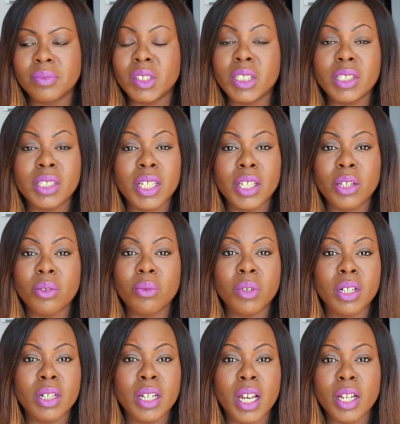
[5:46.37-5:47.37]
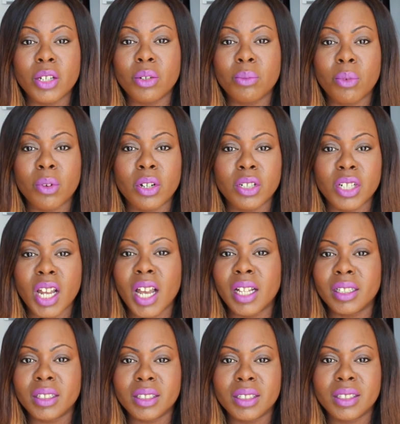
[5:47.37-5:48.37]
just like you would a newborn
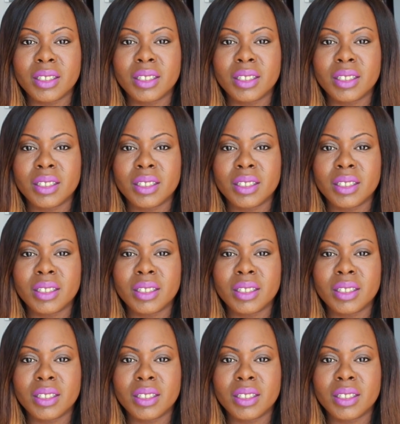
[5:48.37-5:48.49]
child